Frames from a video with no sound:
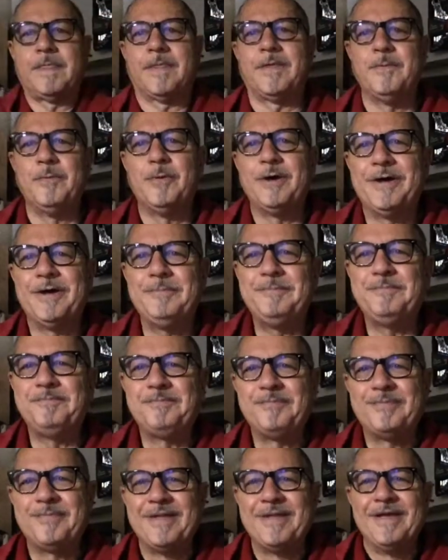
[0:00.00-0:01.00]
Well,
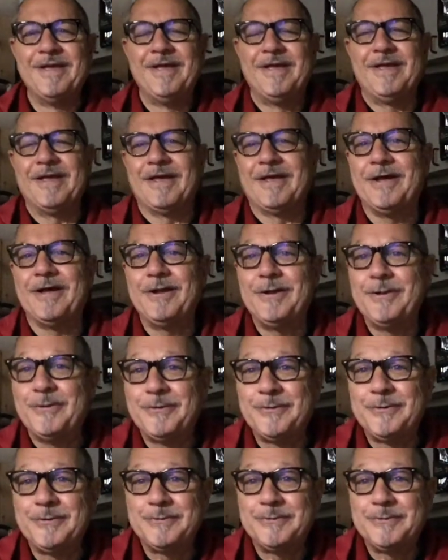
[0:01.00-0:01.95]
hello.